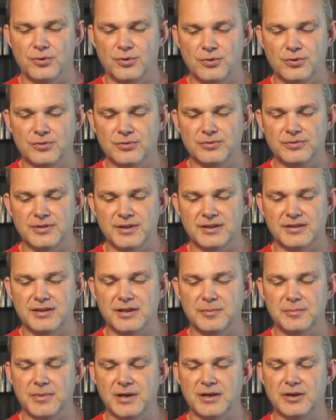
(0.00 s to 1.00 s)
order that
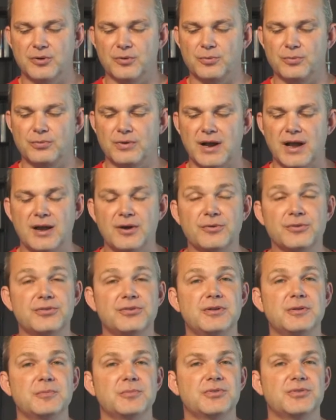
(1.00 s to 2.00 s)
they may
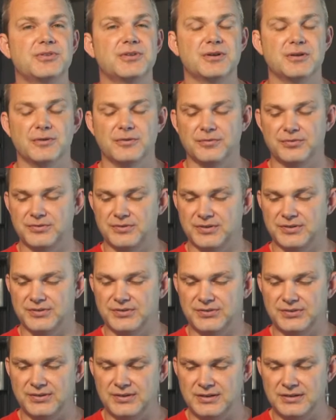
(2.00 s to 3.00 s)
arouse themselves to
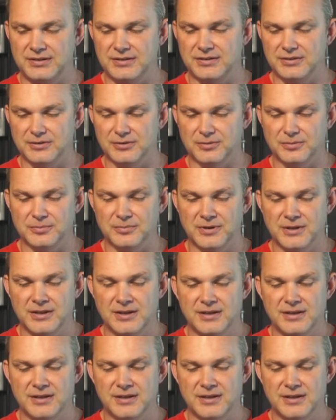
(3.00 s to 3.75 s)
seek him